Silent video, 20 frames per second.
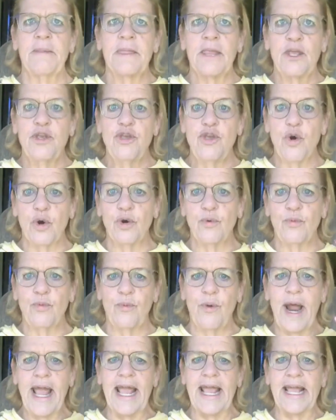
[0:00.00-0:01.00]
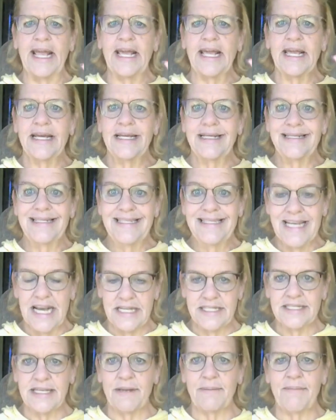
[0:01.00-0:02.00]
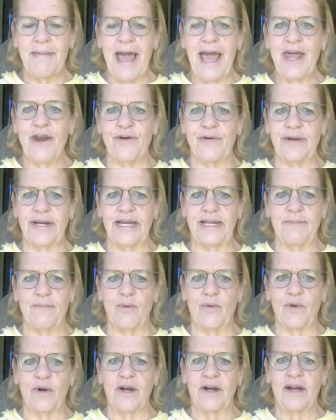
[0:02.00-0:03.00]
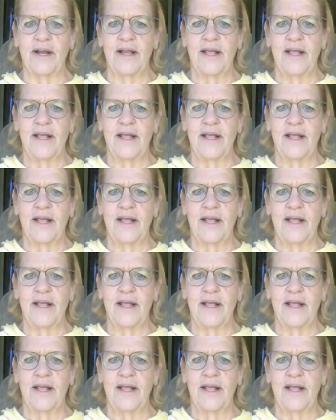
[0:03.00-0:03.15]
Your rank doesn't matter anymore.